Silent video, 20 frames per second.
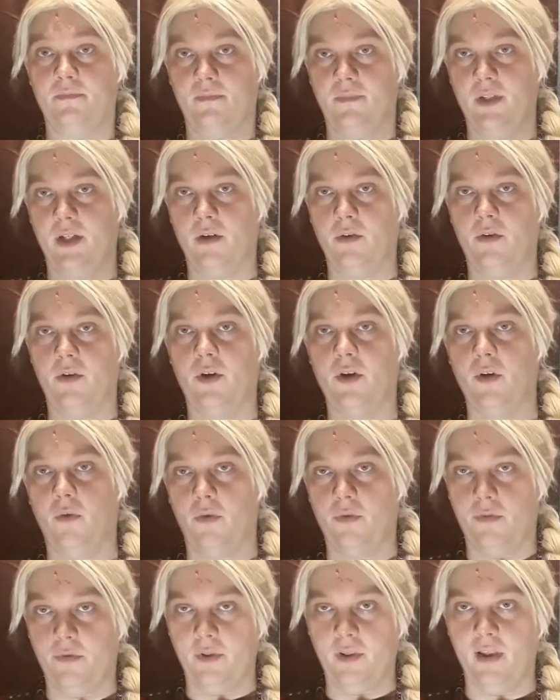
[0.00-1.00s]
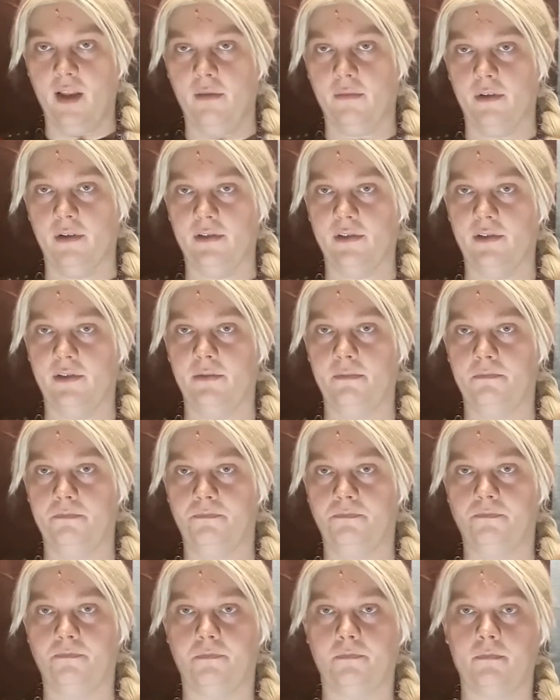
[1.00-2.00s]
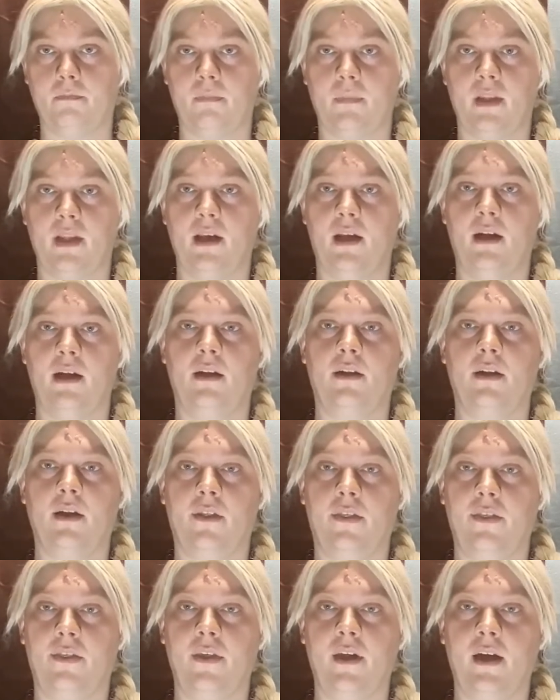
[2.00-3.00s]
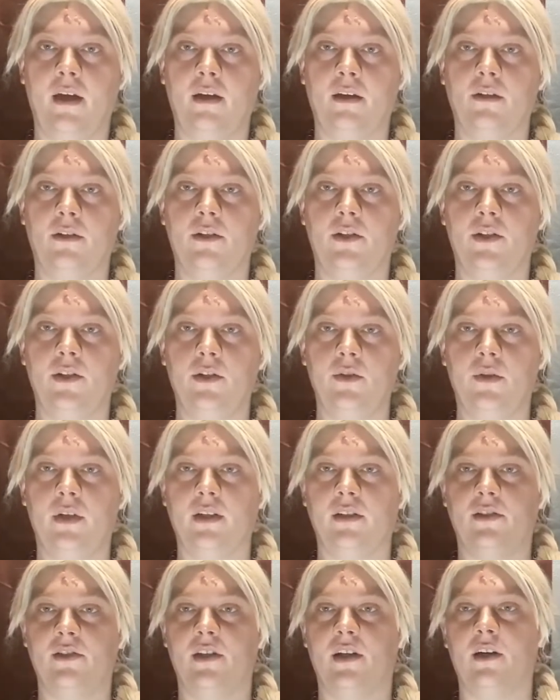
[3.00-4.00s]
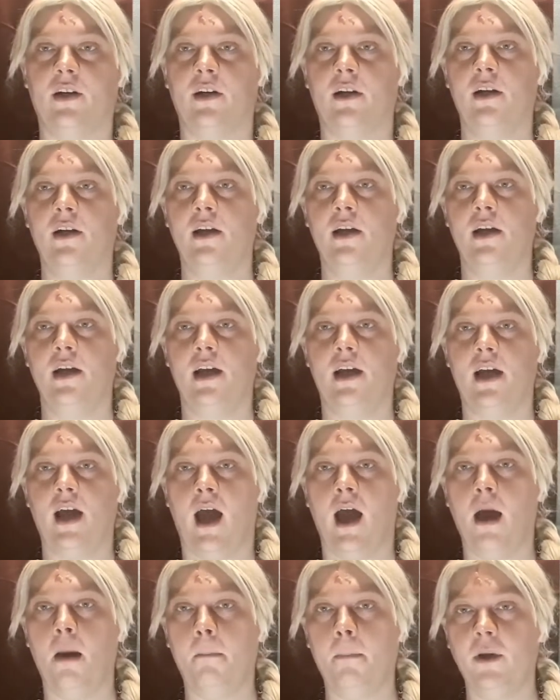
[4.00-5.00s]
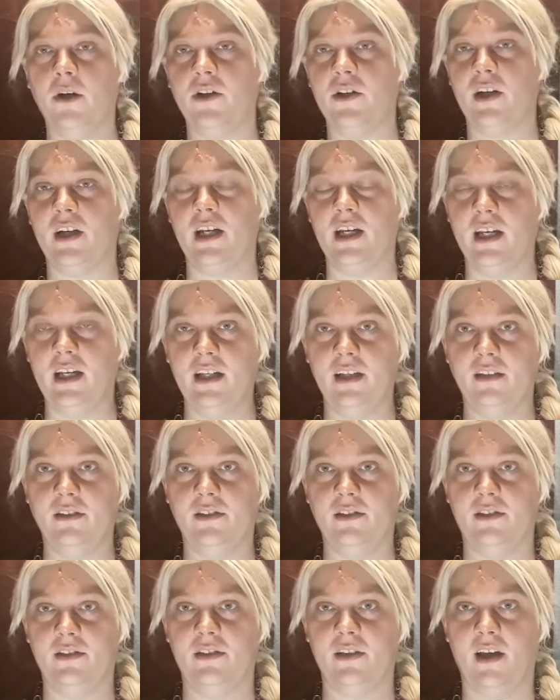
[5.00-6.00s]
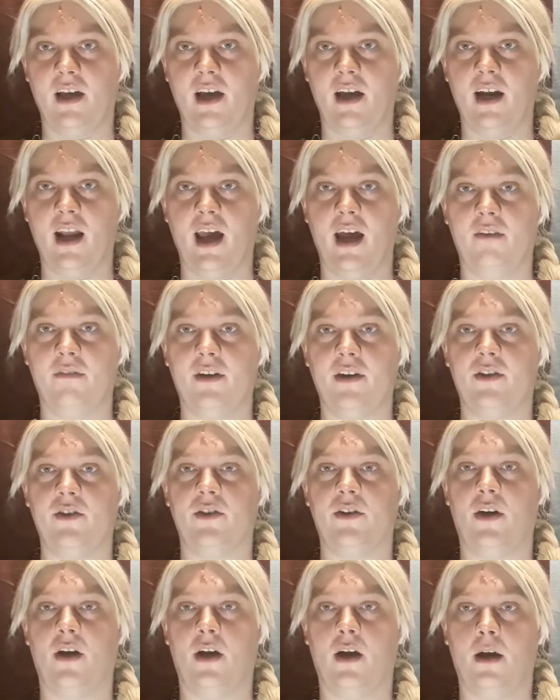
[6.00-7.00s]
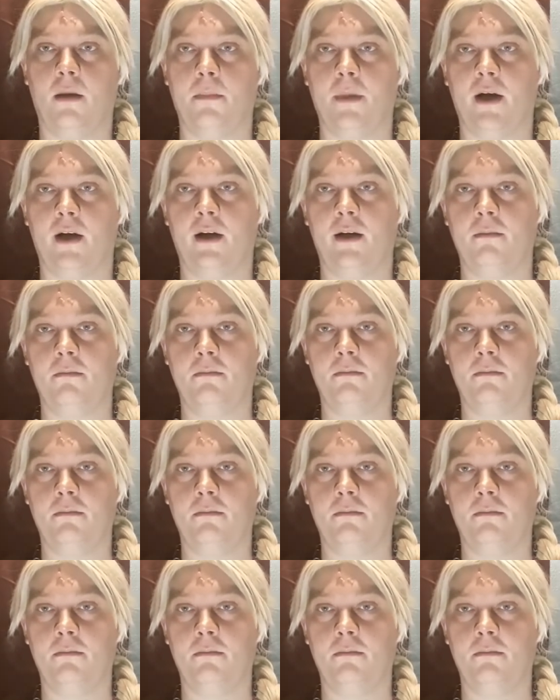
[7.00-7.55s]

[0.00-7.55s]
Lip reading: Going through the levels. And another thing to consider, how much is on average armor,